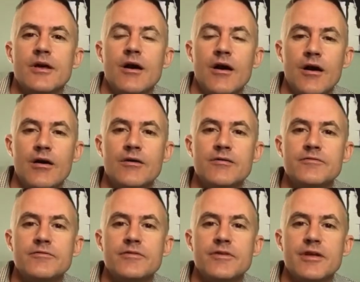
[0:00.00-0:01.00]

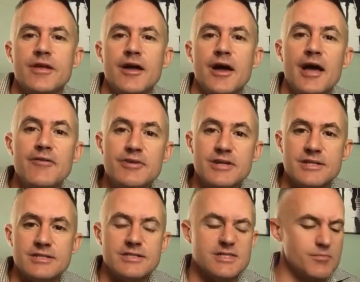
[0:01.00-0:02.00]
of
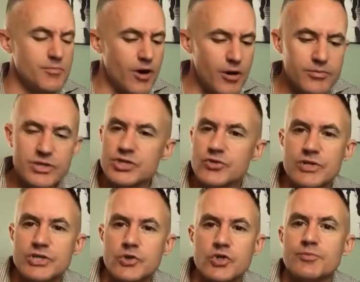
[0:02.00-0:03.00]
evidence, published
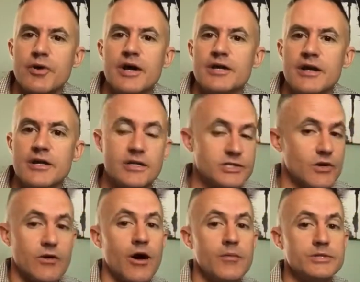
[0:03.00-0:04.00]
research behind any of these, they're
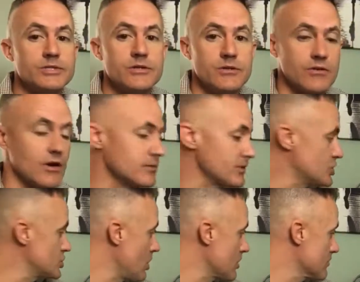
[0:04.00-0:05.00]
common too, they're not a big
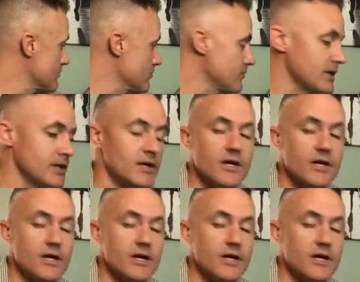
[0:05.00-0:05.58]
shocker for me.